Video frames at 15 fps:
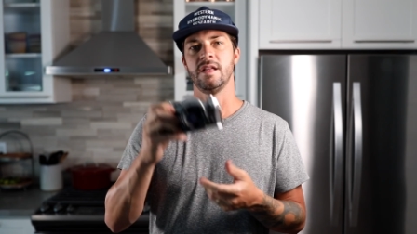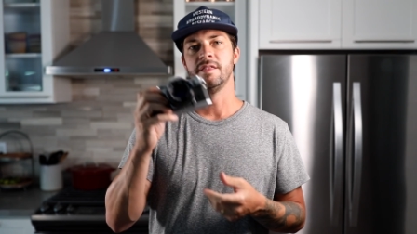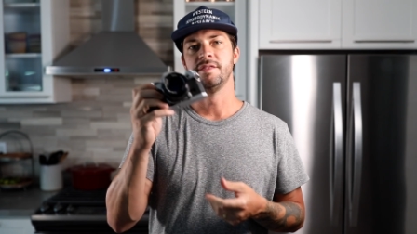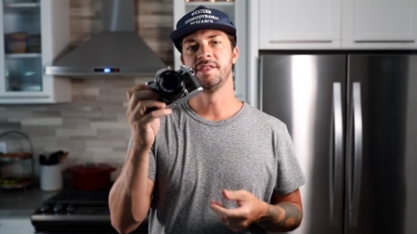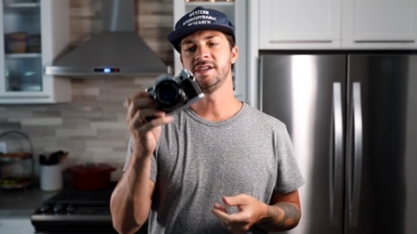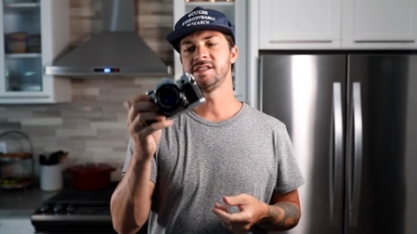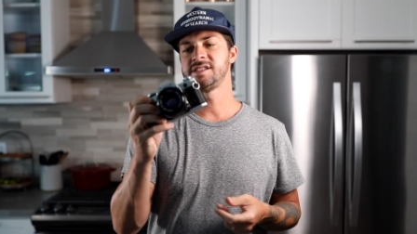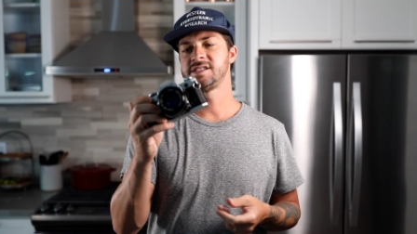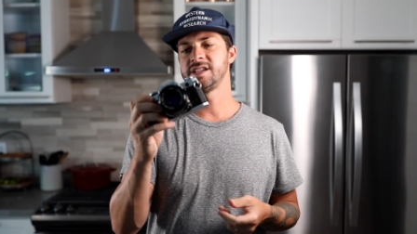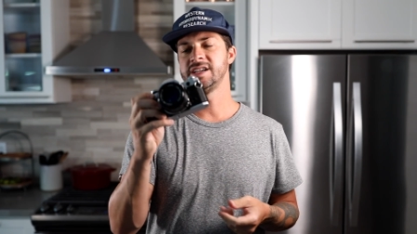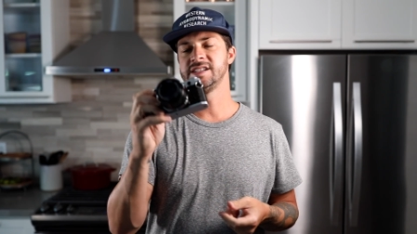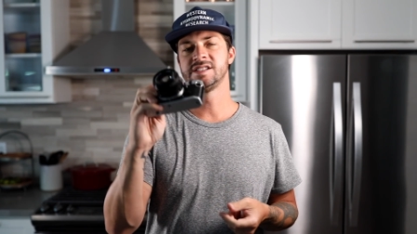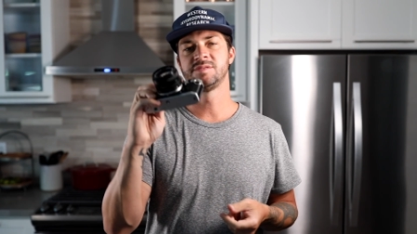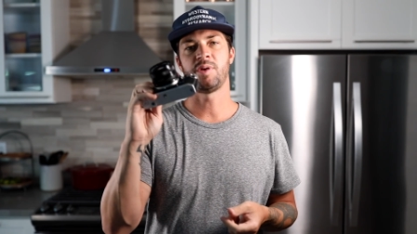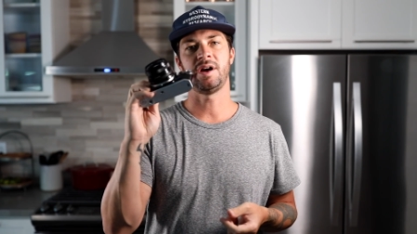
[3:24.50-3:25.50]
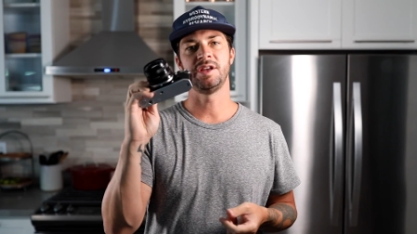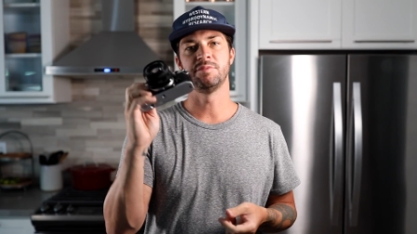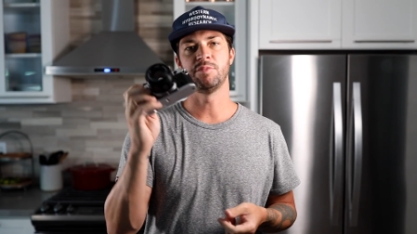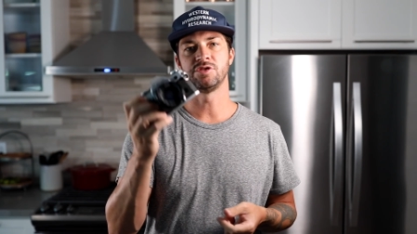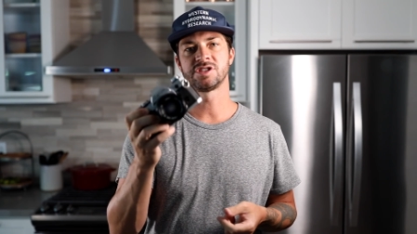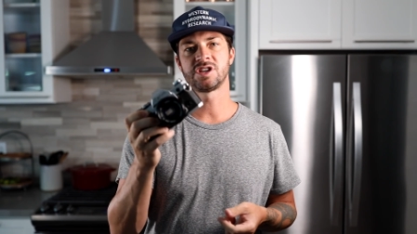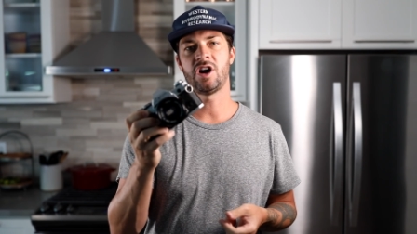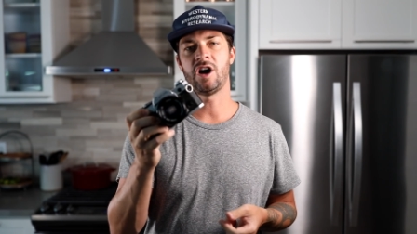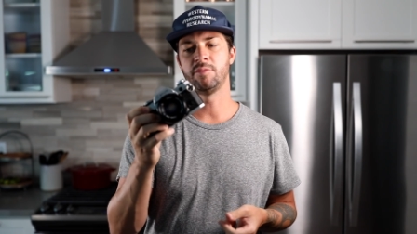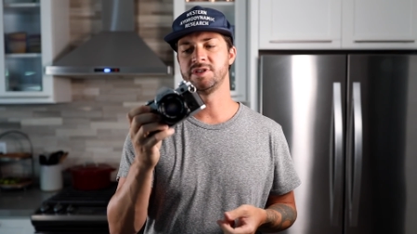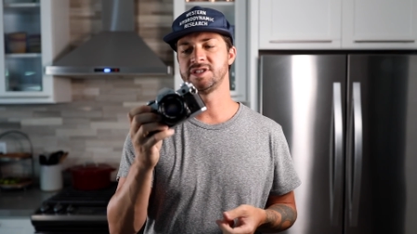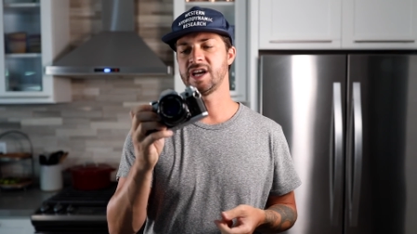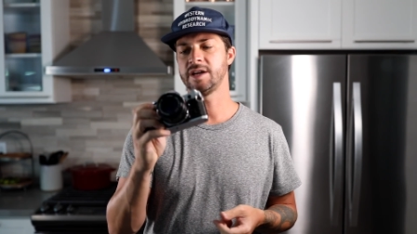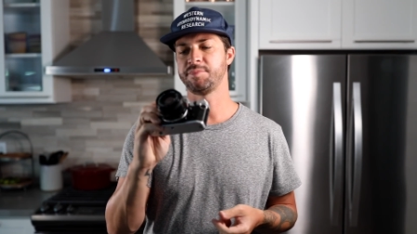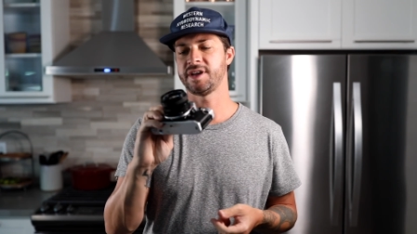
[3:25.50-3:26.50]
This is probably the most
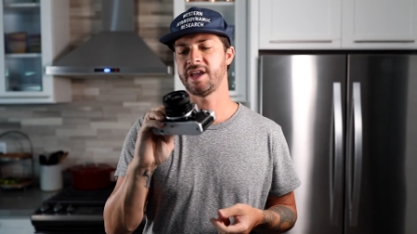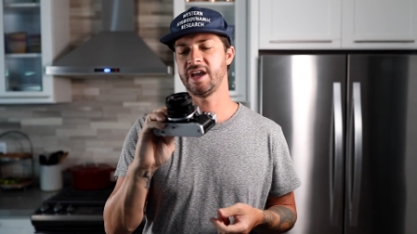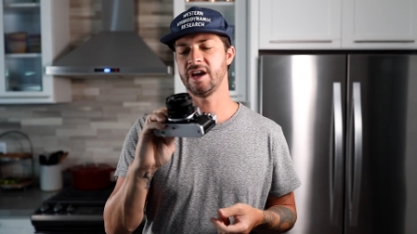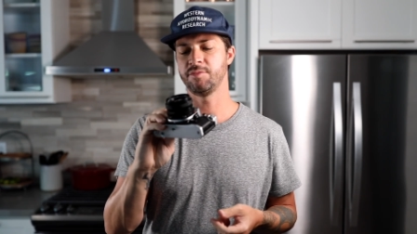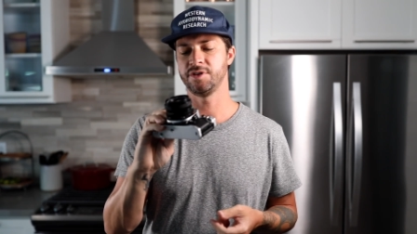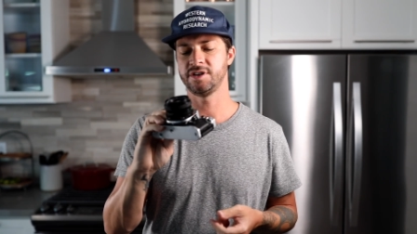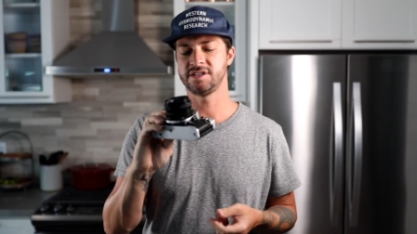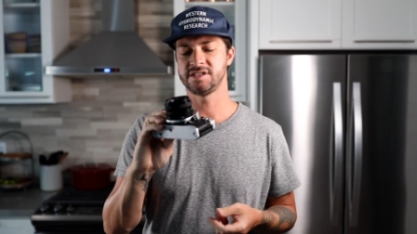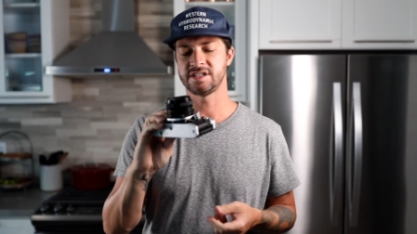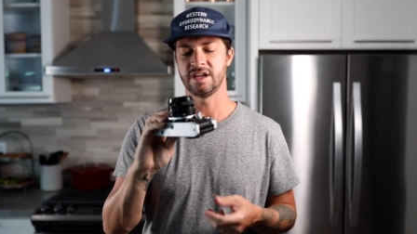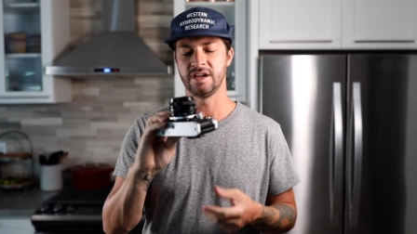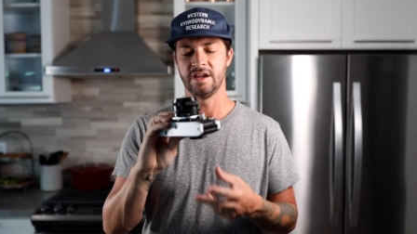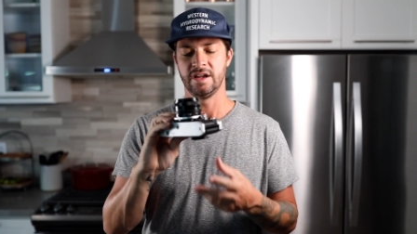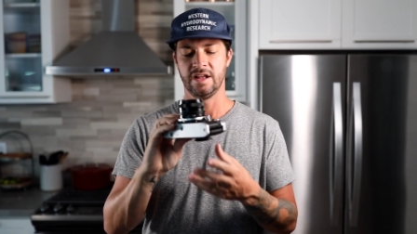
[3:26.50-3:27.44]
common type of cameras.